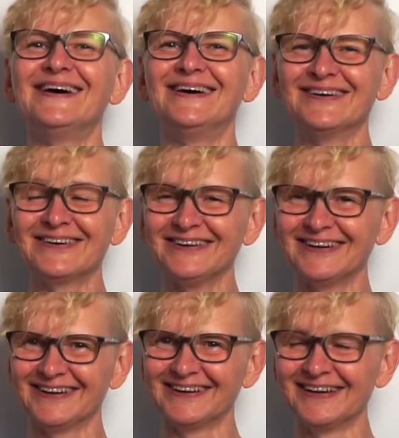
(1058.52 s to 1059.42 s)

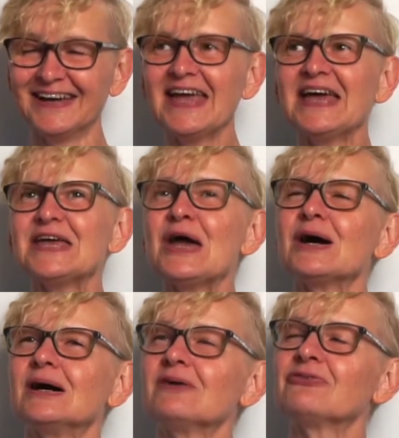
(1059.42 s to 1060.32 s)
Okay. Yeah,
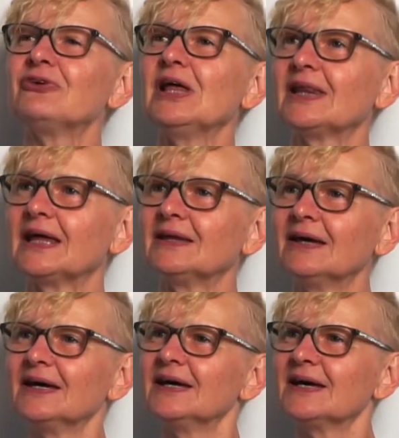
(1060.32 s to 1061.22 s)
I feel that
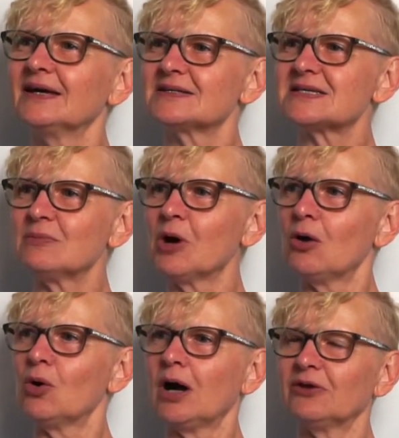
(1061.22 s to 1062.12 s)

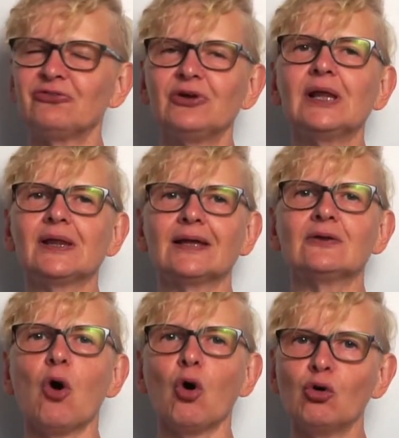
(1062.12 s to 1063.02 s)
somehow I feel that
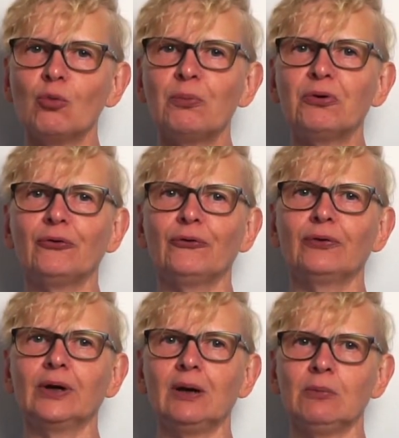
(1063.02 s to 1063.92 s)
hope
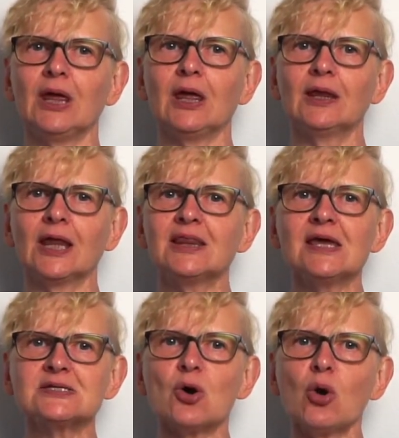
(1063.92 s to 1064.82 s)
in me, that
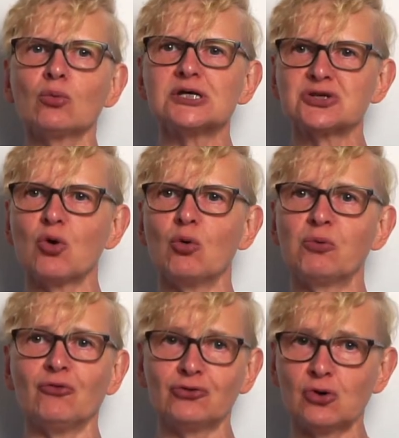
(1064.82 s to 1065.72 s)
there's always hope.
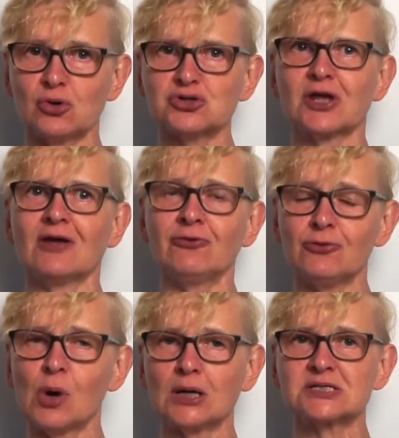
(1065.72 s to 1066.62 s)
Of course,
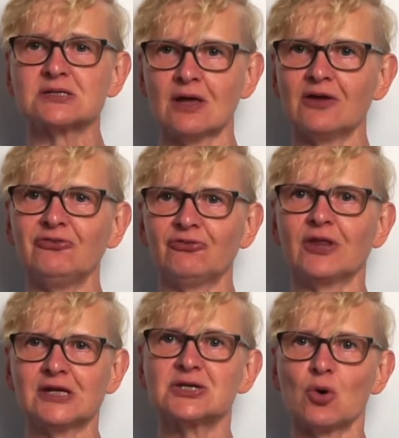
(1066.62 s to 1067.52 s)
everyone's life
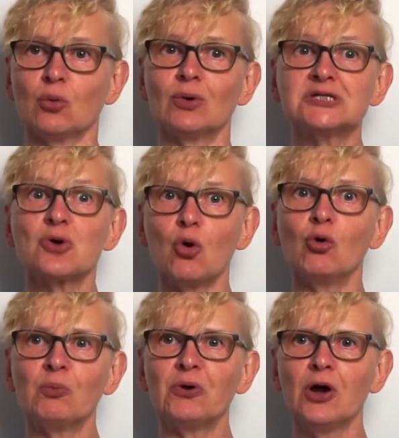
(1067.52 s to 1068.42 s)
there's always
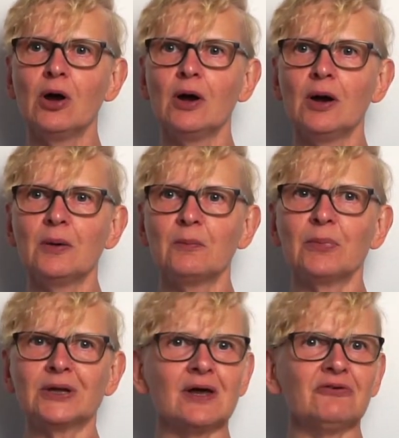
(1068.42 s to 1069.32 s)
hope,
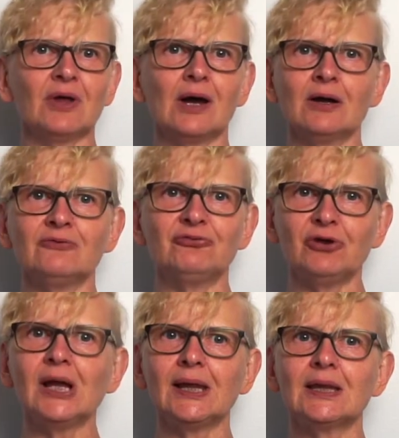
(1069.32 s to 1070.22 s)
but I
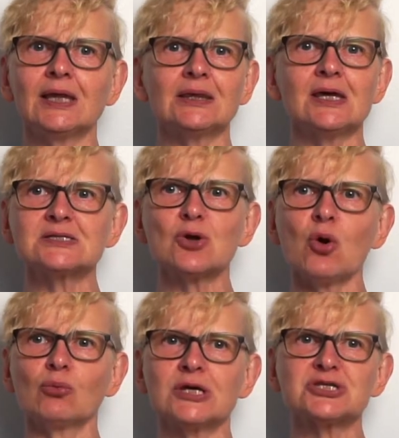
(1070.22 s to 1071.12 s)
feel it that there's
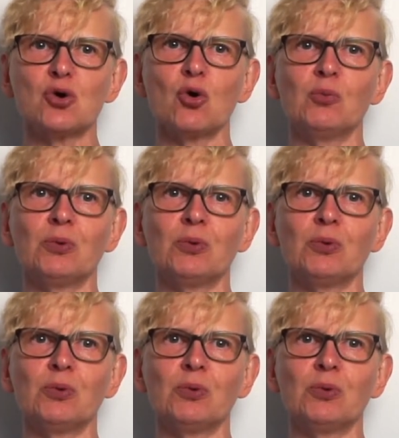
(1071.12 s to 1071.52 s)
always hope.